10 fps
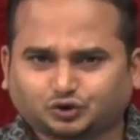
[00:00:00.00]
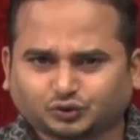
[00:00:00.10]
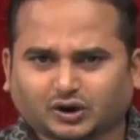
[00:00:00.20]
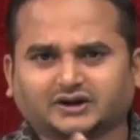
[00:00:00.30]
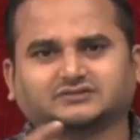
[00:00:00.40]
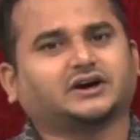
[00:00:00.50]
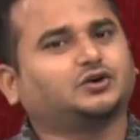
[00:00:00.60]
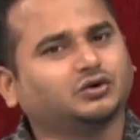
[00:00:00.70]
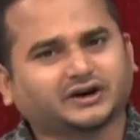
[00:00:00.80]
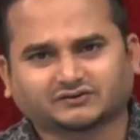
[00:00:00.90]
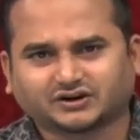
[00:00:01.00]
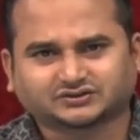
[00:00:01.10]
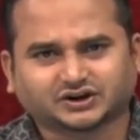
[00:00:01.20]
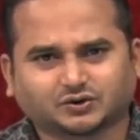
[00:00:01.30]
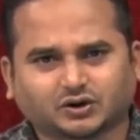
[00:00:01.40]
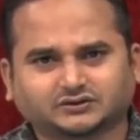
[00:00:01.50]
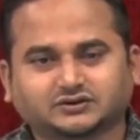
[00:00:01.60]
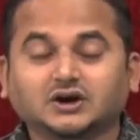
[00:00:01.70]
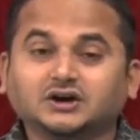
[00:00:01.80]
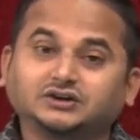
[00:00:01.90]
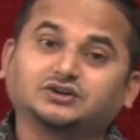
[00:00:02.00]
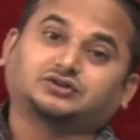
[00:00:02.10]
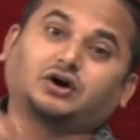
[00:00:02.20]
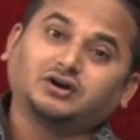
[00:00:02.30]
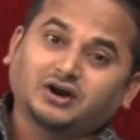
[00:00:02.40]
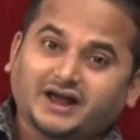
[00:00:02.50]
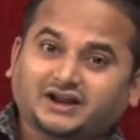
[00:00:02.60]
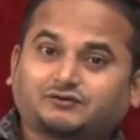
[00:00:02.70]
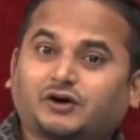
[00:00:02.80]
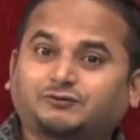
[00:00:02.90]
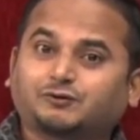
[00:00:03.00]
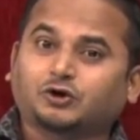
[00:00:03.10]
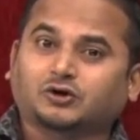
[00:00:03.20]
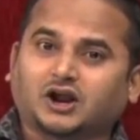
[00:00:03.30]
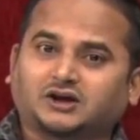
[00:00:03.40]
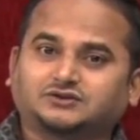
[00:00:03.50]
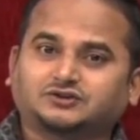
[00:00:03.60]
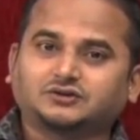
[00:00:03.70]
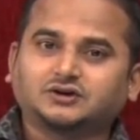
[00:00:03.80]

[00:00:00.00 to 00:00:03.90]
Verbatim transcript: two columns I don't require three columns in the third row I required four columns